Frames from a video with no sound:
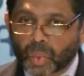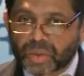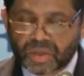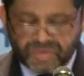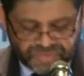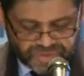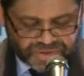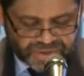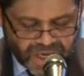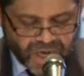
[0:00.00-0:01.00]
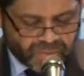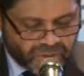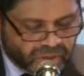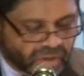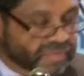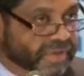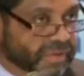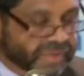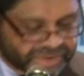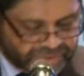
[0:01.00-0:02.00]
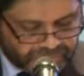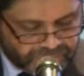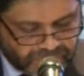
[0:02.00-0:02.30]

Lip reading: within the first hour of the arrest,